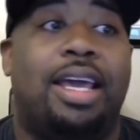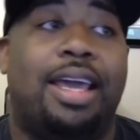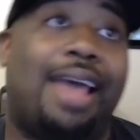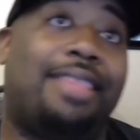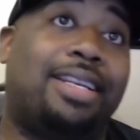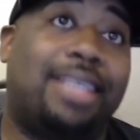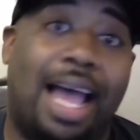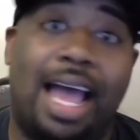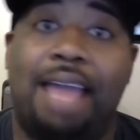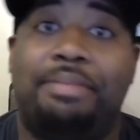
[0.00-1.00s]
at the
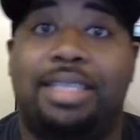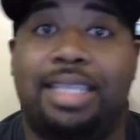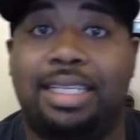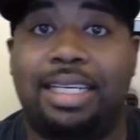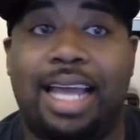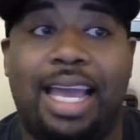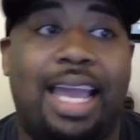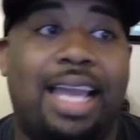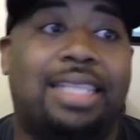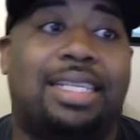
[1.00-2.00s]
time 60
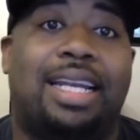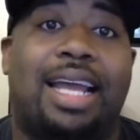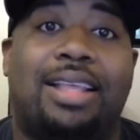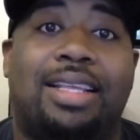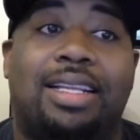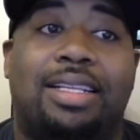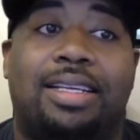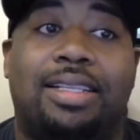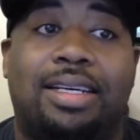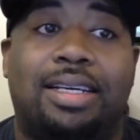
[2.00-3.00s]
days, and now
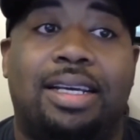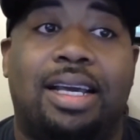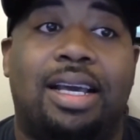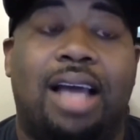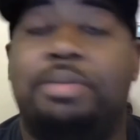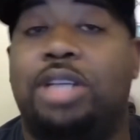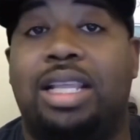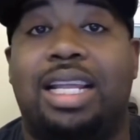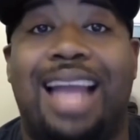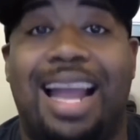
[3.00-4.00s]
the I'm sorry, the
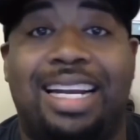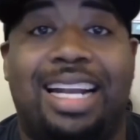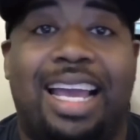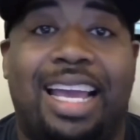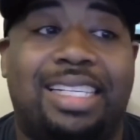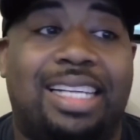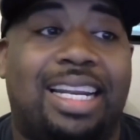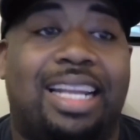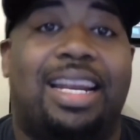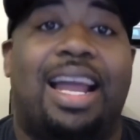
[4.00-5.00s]
90 days, and
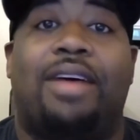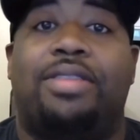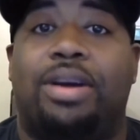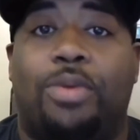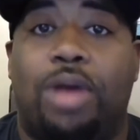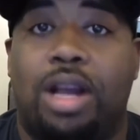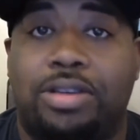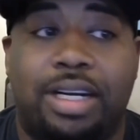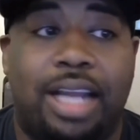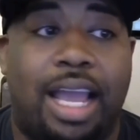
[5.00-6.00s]
then now the
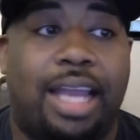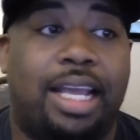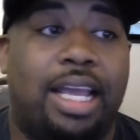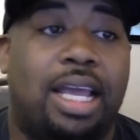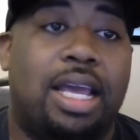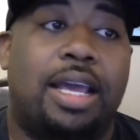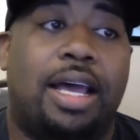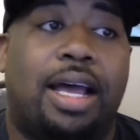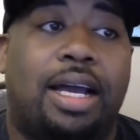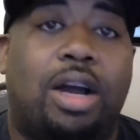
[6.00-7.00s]
180.
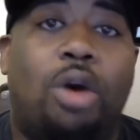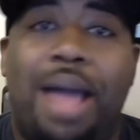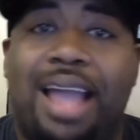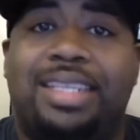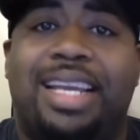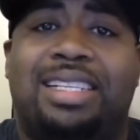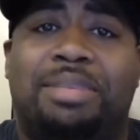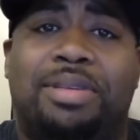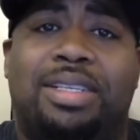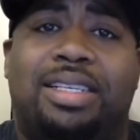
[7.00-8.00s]
Go back and take some
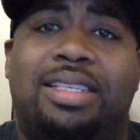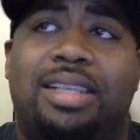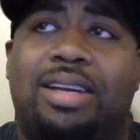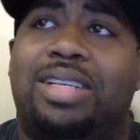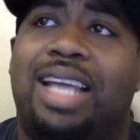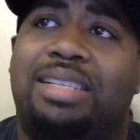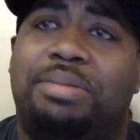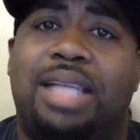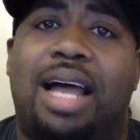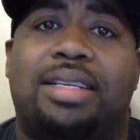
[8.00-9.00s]

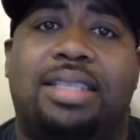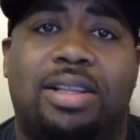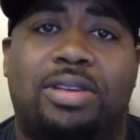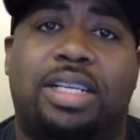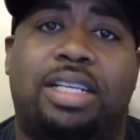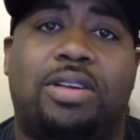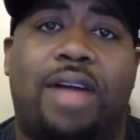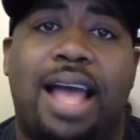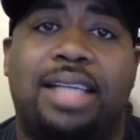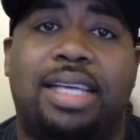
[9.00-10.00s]
stock into those digital
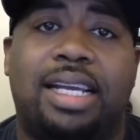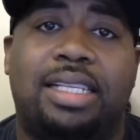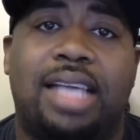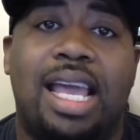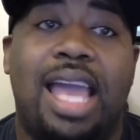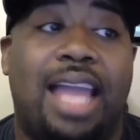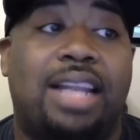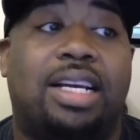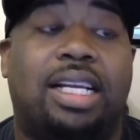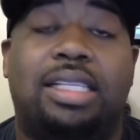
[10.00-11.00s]
assets and
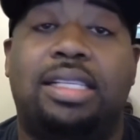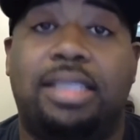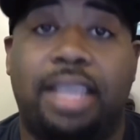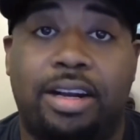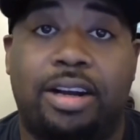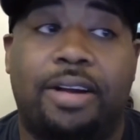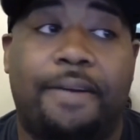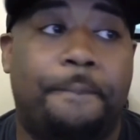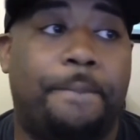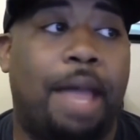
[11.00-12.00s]
consider.
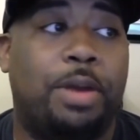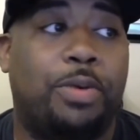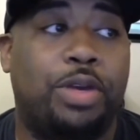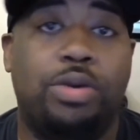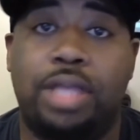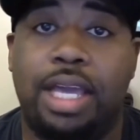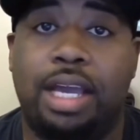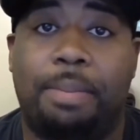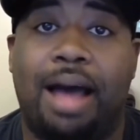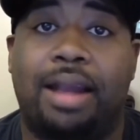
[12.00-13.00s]
I mean, when you think
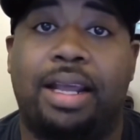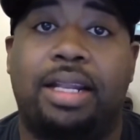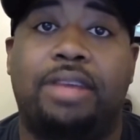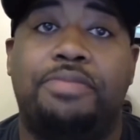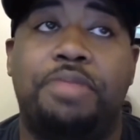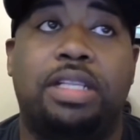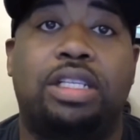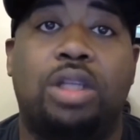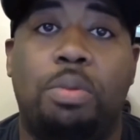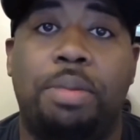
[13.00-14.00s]
about it, there have been
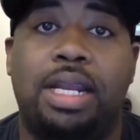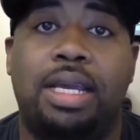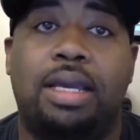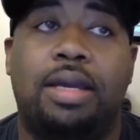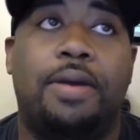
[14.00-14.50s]
so many